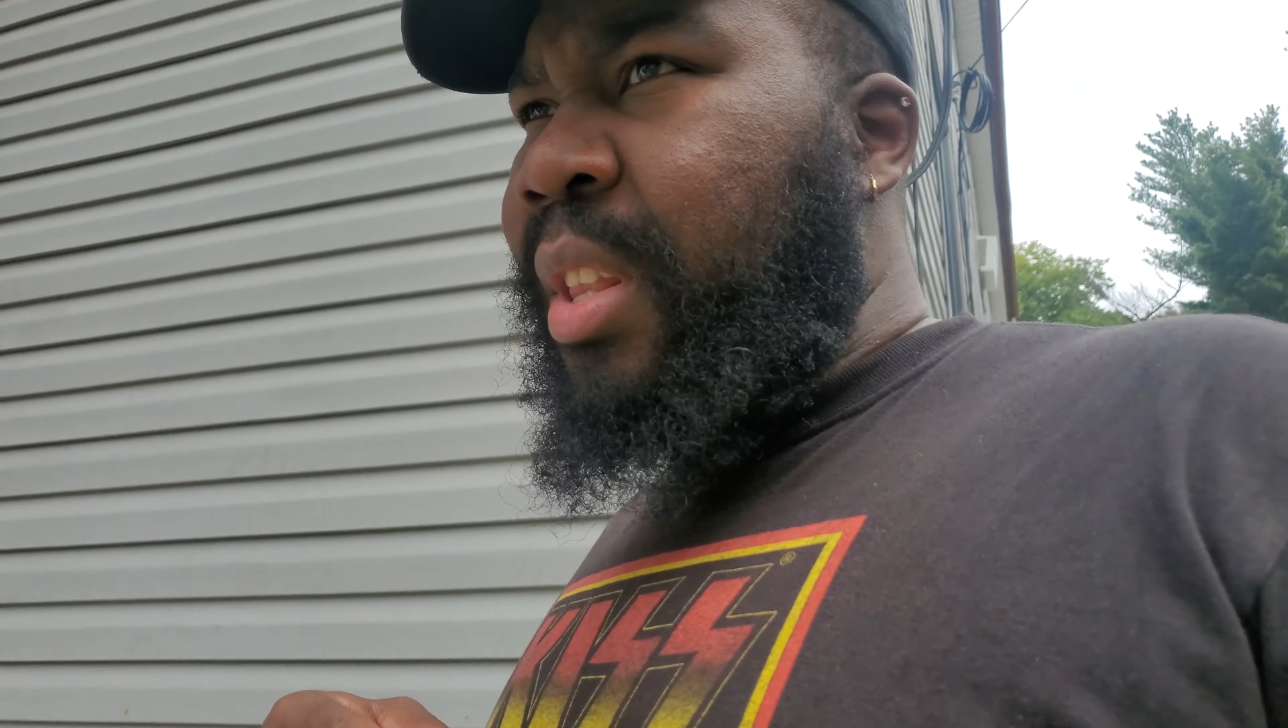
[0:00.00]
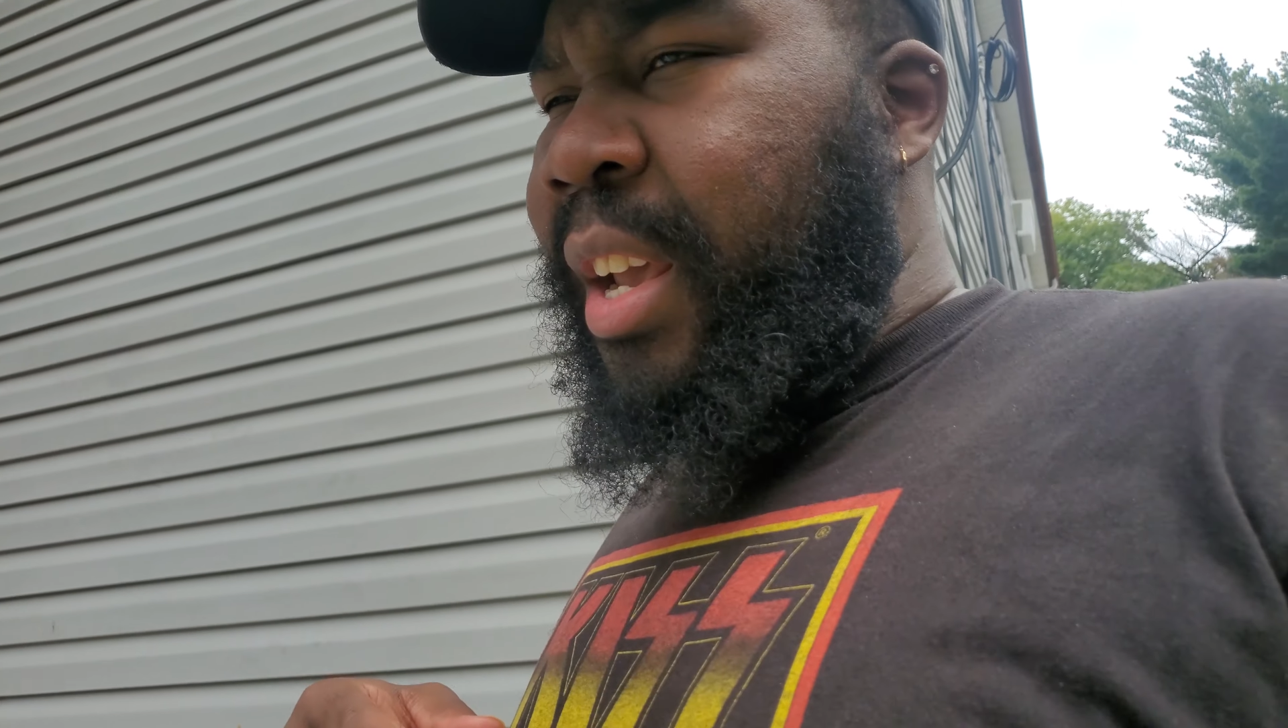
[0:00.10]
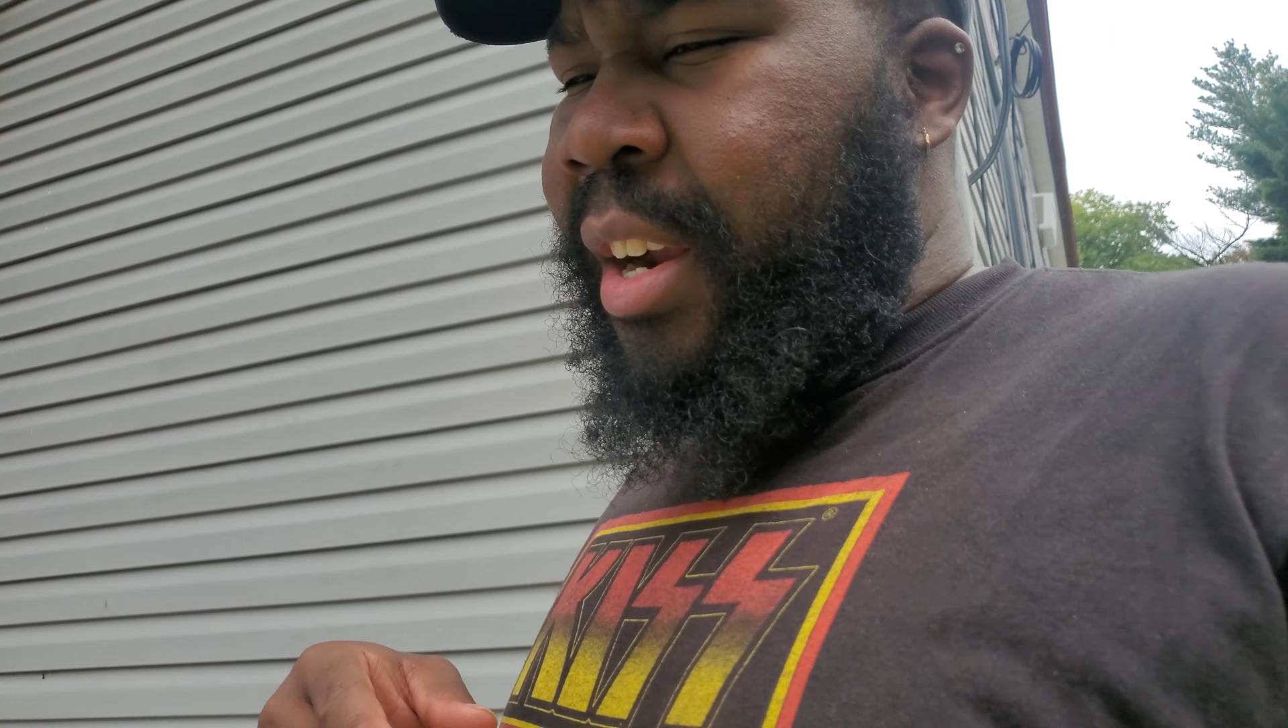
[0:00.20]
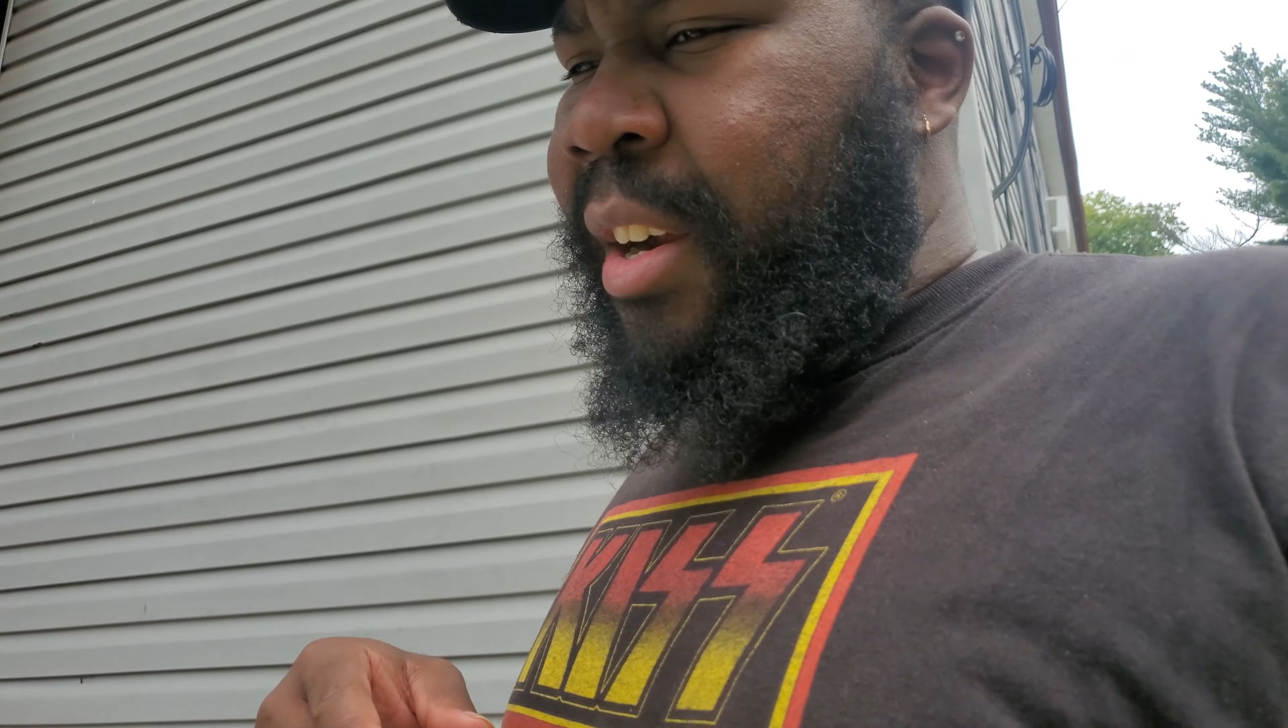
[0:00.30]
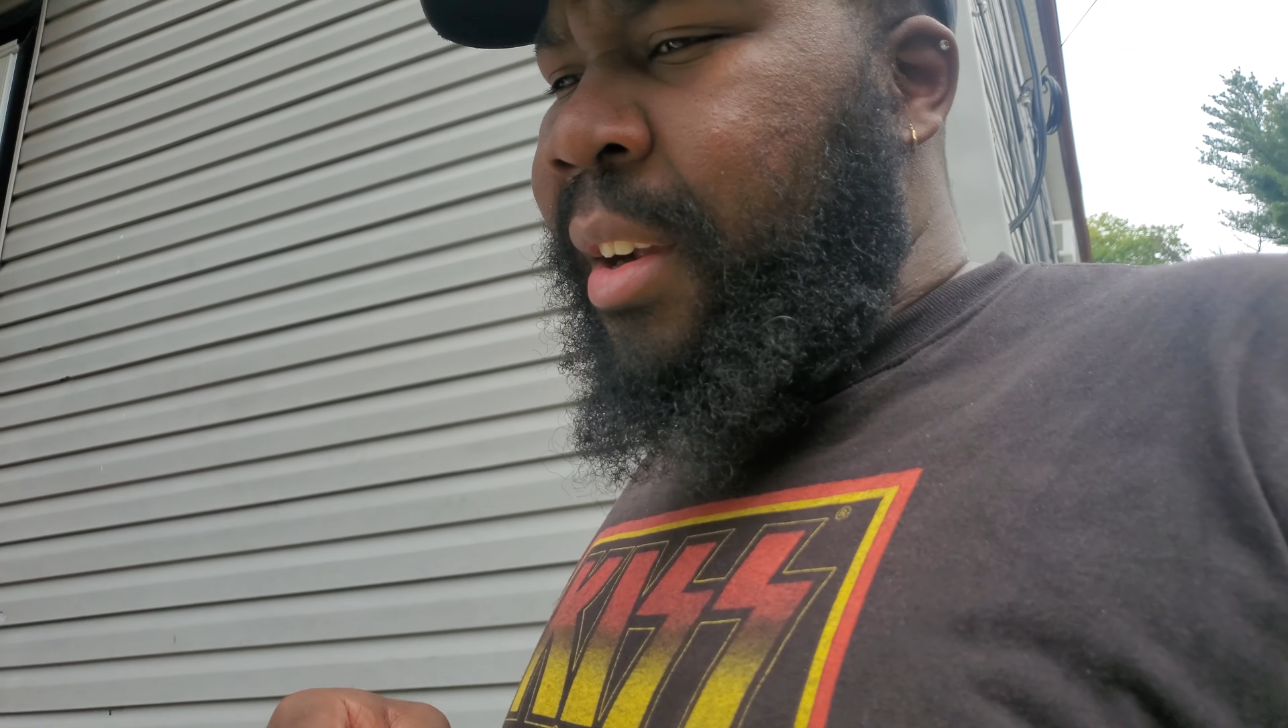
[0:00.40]

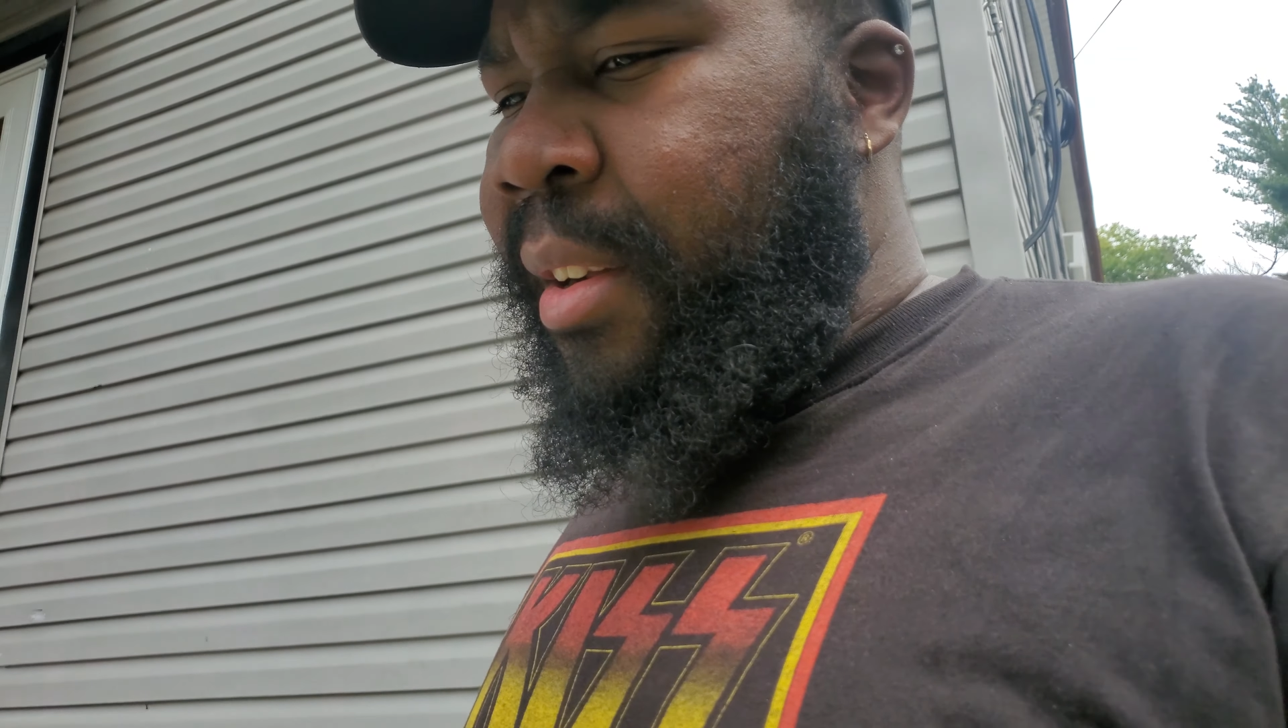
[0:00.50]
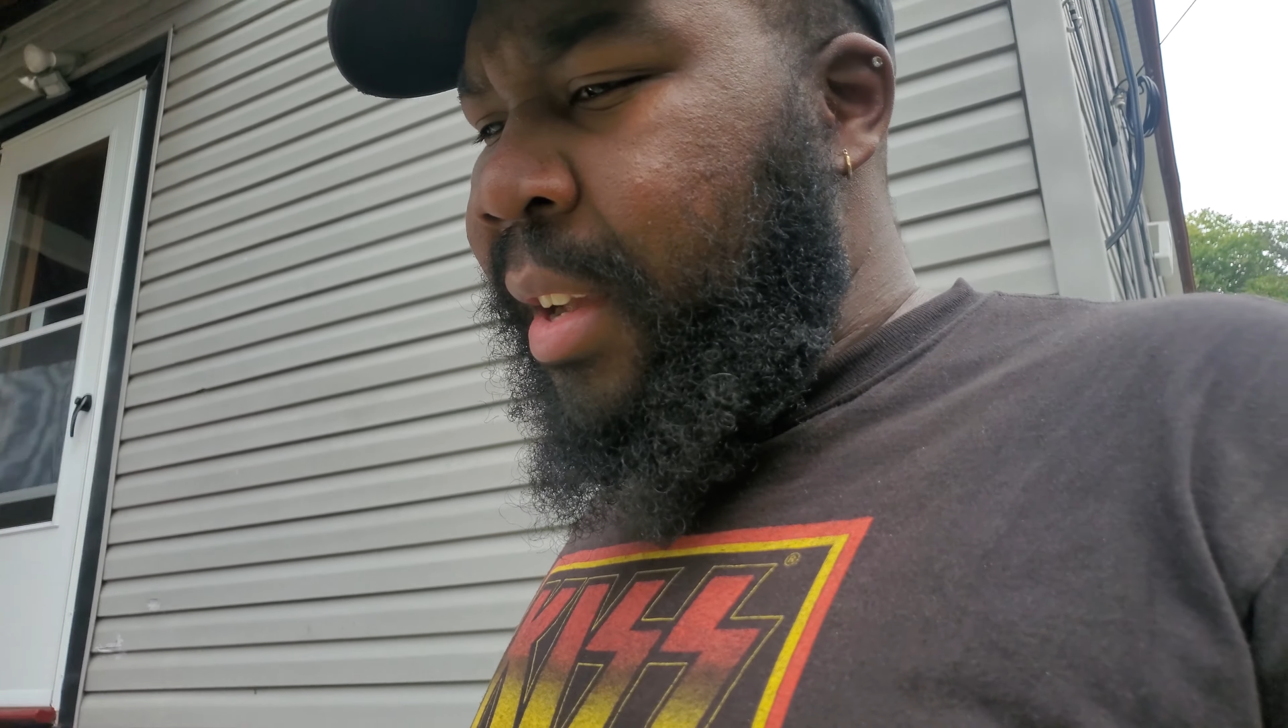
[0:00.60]
there